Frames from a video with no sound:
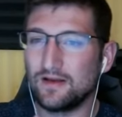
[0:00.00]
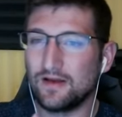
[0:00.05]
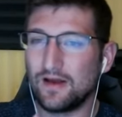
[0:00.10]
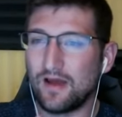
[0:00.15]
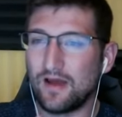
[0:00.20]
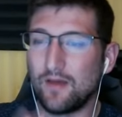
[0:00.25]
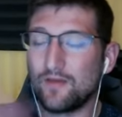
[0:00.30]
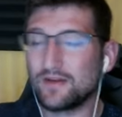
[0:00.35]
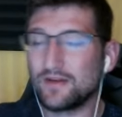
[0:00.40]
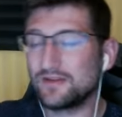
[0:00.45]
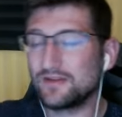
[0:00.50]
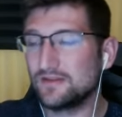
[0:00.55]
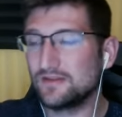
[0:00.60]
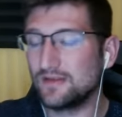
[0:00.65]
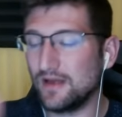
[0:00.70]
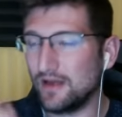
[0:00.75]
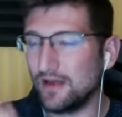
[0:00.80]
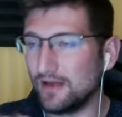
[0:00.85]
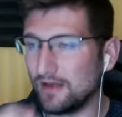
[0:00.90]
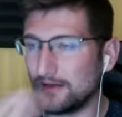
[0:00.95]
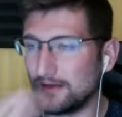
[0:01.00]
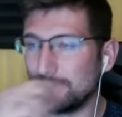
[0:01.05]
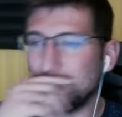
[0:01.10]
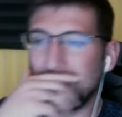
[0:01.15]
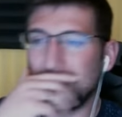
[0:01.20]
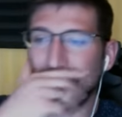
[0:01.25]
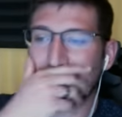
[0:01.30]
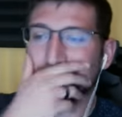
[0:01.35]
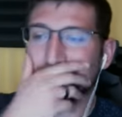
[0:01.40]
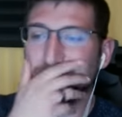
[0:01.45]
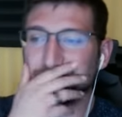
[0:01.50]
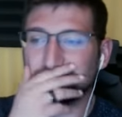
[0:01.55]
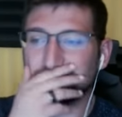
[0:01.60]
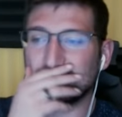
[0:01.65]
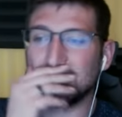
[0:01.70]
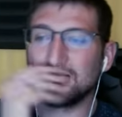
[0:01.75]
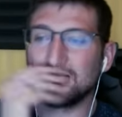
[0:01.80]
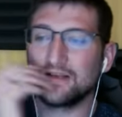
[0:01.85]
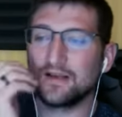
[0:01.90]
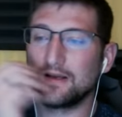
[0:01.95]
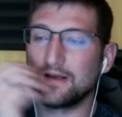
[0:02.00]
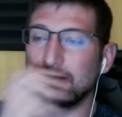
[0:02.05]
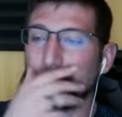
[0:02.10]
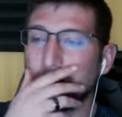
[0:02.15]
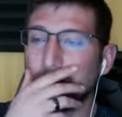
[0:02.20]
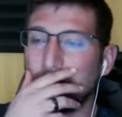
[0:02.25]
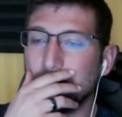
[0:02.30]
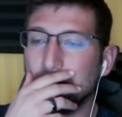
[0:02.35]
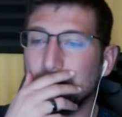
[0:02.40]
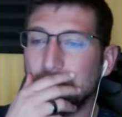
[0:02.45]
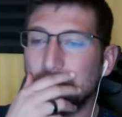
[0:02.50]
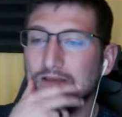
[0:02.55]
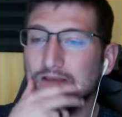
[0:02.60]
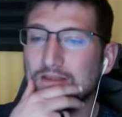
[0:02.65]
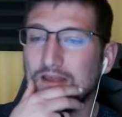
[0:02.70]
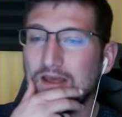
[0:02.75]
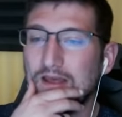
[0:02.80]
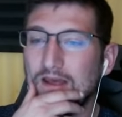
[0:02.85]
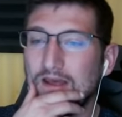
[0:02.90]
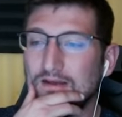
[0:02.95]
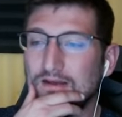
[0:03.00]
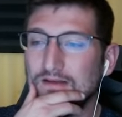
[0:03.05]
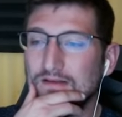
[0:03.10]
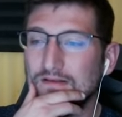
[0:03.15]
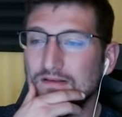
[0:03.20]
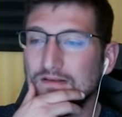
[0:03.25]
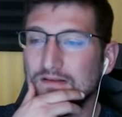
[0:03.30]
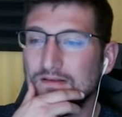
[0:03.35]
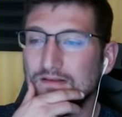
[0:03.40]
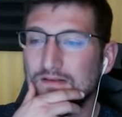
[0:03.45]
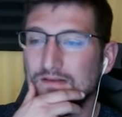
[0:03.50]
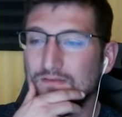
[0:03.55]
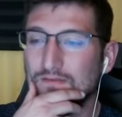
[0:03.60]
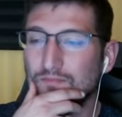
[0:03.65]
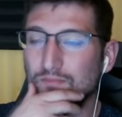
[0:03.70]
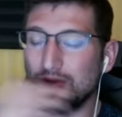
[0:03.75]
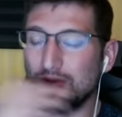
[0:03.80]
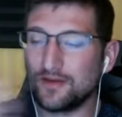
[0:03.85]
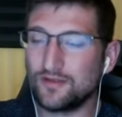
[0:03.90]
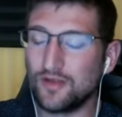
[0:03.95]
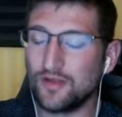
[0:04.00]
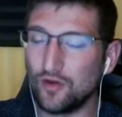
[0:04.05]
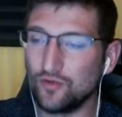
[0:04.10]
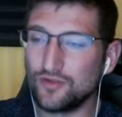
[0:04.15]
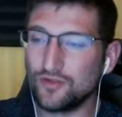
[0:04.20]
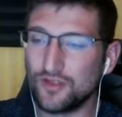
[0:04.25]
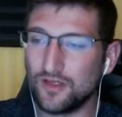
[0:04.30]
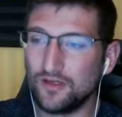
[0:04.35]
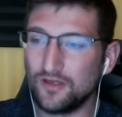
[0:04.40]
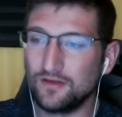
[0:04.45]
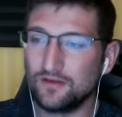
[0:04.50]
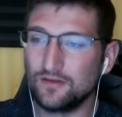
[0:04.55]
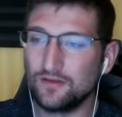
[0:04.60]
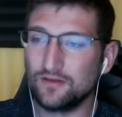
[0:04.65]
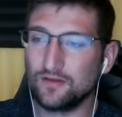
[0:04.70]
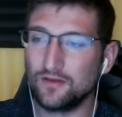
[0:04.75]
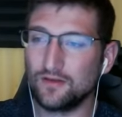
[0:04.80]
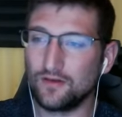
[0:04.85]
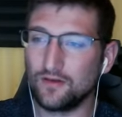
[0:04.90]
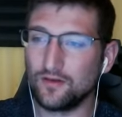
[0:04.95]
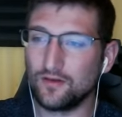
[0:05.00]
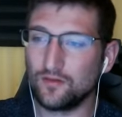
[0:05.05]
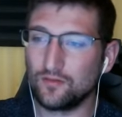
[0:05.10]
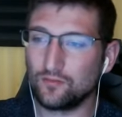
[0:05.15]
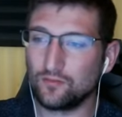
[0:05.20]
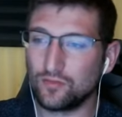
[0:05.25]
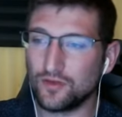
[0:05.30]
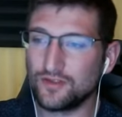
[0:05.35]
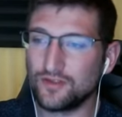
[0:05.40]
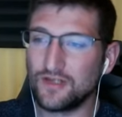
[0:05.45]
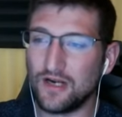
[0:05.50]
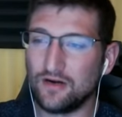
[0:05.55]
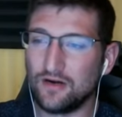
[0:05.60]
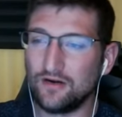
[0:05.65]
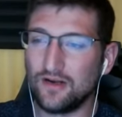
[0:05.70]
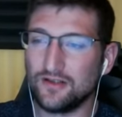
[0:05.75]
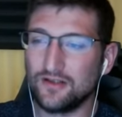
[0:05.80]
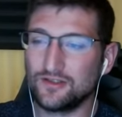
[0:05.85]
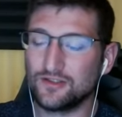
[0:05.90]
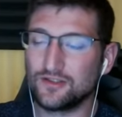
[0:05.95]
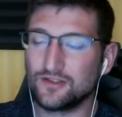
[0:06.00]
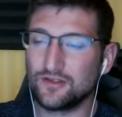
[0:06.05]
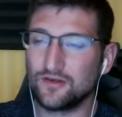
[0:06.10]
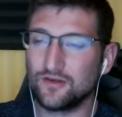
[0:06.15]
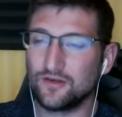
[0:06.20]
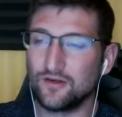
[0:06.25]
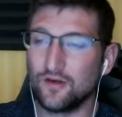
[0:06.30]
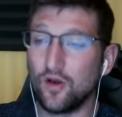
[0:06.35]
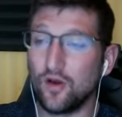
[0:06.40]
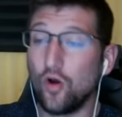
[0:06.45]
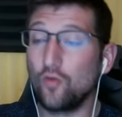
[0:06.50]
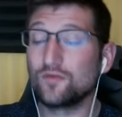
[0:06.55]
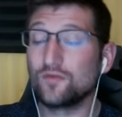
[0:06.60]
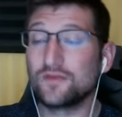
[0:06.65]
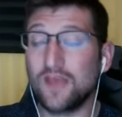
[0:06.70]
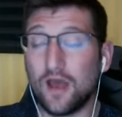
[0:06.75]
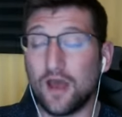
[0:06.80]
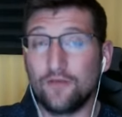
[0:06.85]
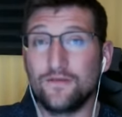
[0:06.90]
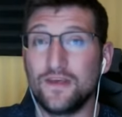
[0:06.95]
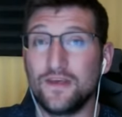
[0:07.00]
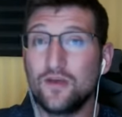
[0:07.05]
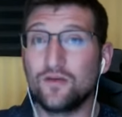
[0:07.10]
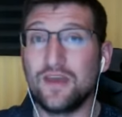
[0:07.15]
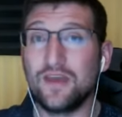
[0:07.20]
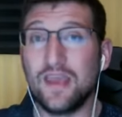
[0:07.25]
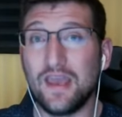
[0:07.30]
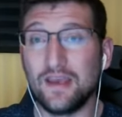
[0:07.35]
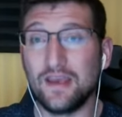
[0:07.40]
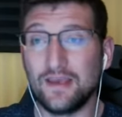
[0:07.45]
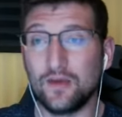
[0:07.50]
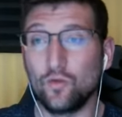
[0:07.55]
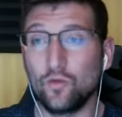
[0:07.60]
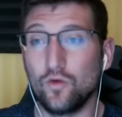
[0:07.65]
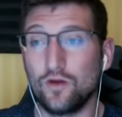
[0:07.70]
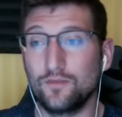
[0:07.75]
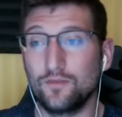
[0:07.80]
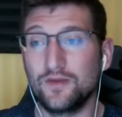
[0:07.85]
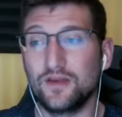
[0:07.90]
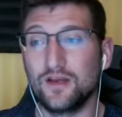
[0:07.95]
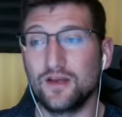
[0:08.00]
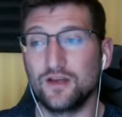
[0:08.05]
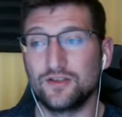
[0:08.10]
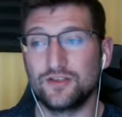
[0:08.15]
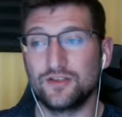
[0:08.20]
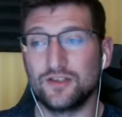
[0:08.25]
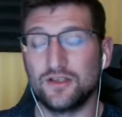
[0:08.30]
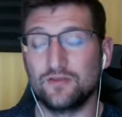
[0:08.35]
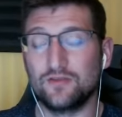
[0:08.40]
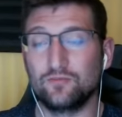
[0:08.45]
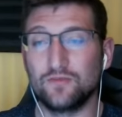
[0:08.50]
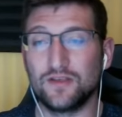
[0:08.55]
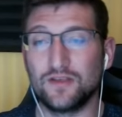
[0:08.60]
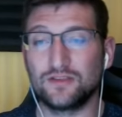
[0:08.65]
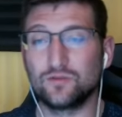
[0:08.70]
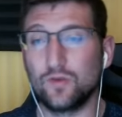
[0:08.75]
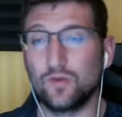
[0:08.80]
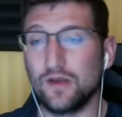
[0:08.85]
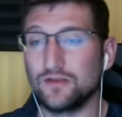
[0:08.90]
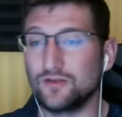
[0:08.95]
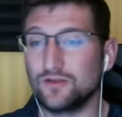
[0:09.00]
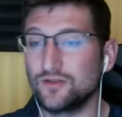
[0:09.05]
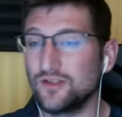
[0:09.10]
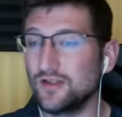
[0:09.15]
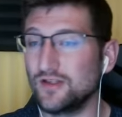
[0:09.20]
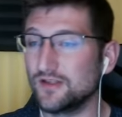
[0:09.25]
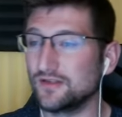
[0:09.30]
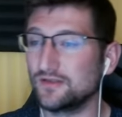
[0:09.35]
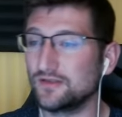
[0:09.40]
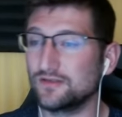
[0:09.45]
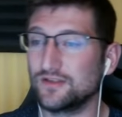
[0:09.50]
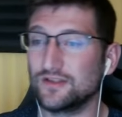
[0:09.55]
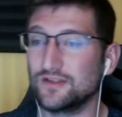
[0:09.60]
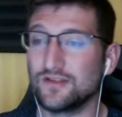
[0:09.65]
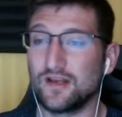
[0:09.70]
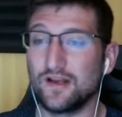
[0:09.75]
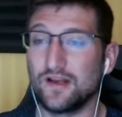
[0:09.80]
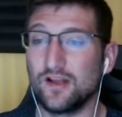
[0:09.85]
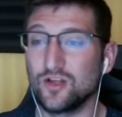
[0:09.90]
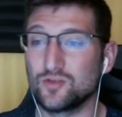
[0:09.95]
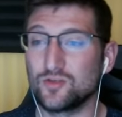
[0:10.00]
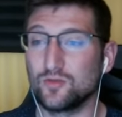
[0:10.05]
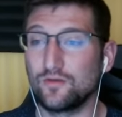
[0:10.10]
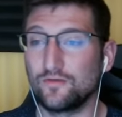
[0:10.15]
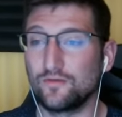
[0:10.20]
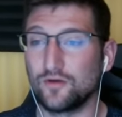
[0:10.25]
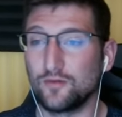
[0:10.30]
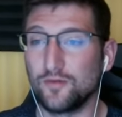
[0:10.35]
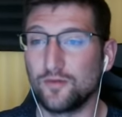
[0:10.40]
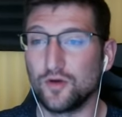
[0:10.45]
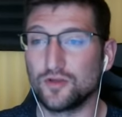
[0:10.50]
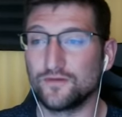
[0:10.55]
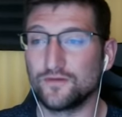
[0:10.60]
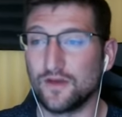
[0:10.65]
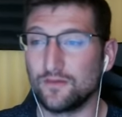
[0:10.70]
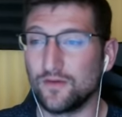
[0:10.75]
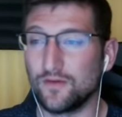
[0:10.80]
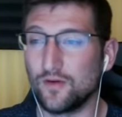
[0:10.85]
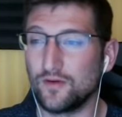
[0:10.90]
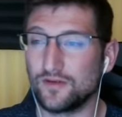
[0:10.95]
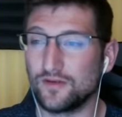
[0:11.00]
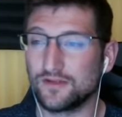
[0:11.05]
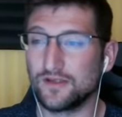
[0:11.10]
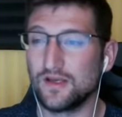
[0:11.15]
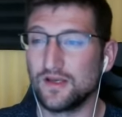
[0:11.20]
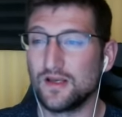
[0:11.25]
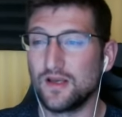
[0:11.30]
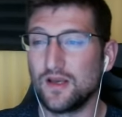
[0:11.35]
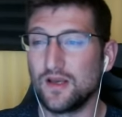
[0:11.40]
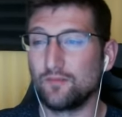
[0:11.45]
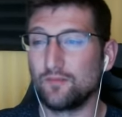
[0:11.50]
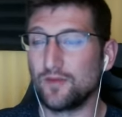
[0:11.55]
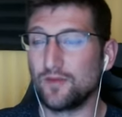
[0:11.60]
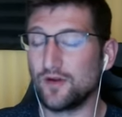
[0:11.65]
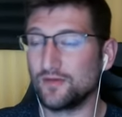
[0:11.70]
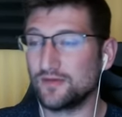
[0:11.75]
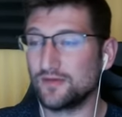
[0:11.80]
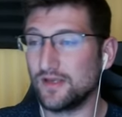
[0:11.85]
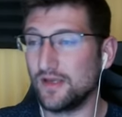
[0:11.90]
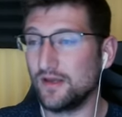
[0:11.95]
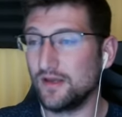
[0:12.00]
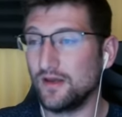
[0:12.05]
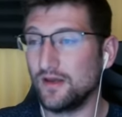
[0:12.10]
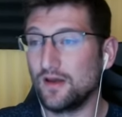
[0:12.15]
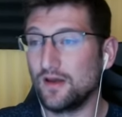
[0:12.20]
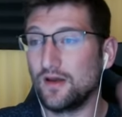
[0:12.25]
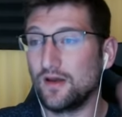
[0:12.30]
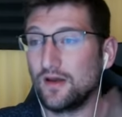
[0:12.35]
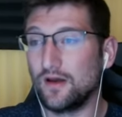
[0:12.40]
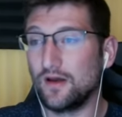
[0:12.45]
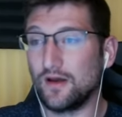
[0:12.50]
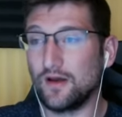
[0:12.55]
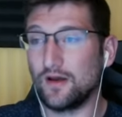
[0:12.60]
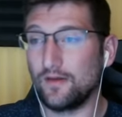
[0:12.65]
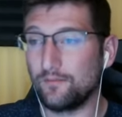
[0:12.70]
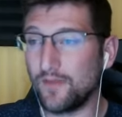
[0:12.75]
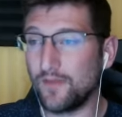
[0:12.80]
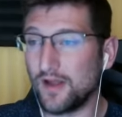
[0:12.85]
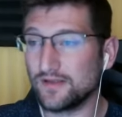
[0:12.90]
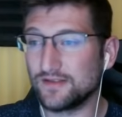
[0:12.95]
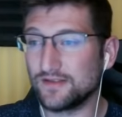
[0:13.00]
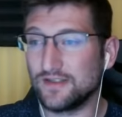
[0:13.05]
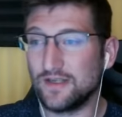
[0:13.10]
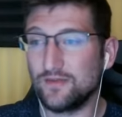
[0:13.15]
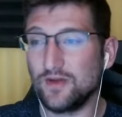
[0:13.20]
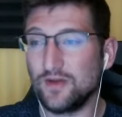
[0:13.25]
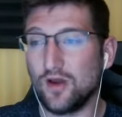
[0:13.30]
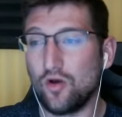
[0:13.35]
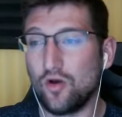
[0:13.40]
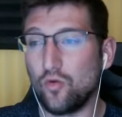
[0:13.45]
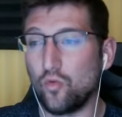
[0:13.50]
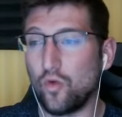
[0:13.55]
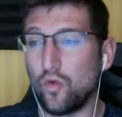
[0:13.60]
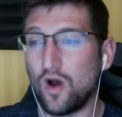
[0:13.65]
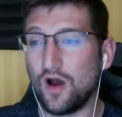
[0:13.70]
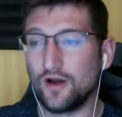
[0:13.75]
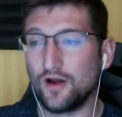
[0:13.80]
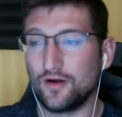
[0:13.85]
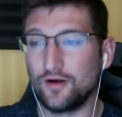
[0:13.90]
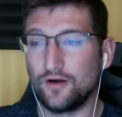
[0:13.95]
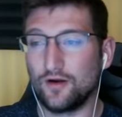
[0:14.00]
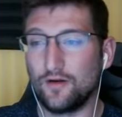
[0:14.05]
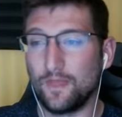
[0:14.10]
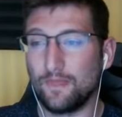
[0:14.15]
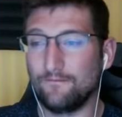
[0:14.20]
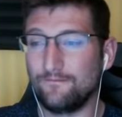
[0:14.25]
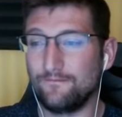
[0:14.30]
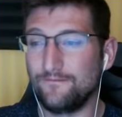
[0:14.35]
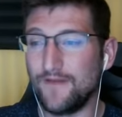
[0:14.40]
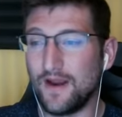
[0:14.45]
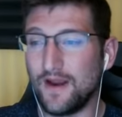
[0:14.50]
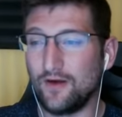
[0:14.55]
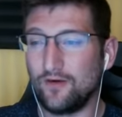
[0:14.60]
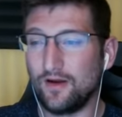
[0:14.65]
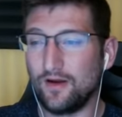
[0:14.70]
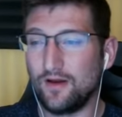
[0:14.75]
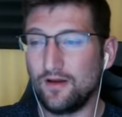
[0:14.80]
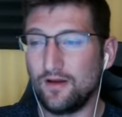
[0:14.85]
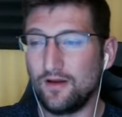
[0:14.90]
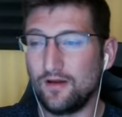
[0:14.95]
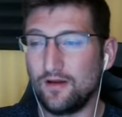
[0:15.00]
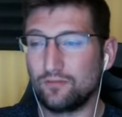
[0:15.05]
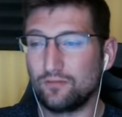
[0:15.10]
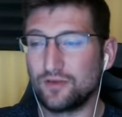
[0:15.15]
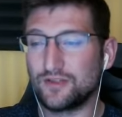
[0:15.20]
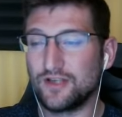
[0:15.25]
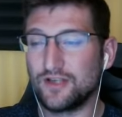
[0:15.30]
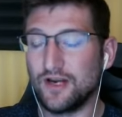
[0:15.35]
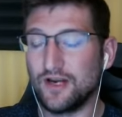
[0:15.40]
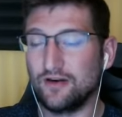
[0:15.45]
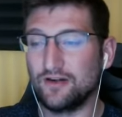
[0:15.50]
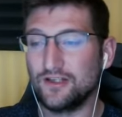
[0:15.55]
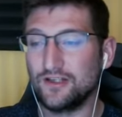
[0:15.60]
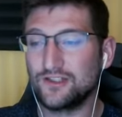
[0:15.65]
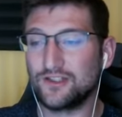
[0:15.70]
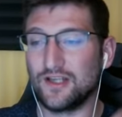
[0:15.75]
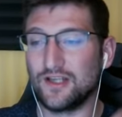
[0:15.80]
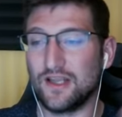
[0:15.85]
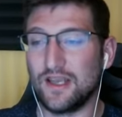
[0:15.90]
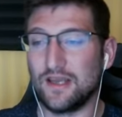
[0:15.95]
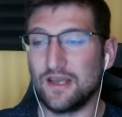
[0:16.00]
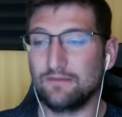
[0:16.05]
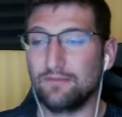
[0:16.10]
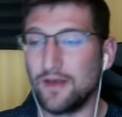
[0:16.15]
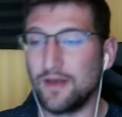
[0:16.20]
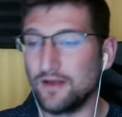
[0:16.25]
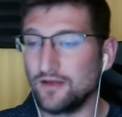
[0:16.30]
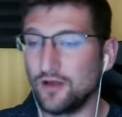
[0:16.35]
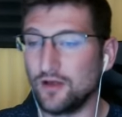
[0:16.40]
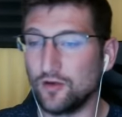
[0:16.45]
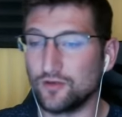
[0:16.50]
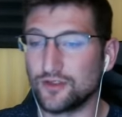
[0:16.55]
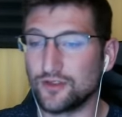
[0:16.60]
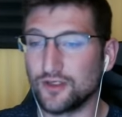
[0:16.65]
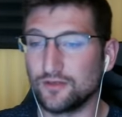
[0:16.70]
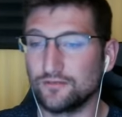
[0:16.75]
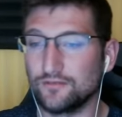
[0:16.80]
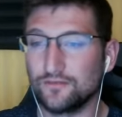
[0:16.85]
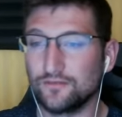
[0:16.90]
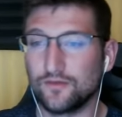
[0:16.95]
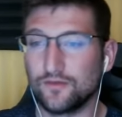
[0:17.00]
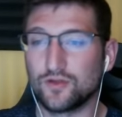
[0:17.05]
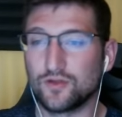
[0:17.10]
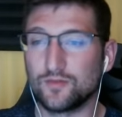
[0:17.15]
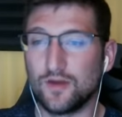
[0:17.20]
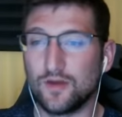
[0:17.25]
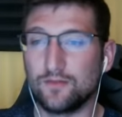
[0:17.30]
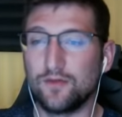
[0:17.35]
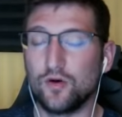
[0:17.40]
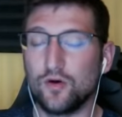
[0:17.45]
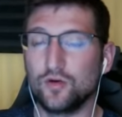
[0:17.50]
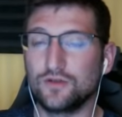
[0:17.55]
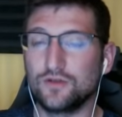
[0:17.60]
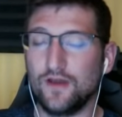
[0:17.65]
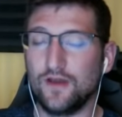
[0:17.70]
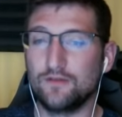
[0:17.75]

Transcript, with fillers: I'm gonna, ah, man. I think that Pantoja, Prazeres. Oh, Calvillo can't get one because she missed weight, so she doesn't. She's not eligible for a post five bonus. But I'll say uh, Ponzinibbio, Walker, Vera, Prazeres, and Pantoja. Those are my post-fight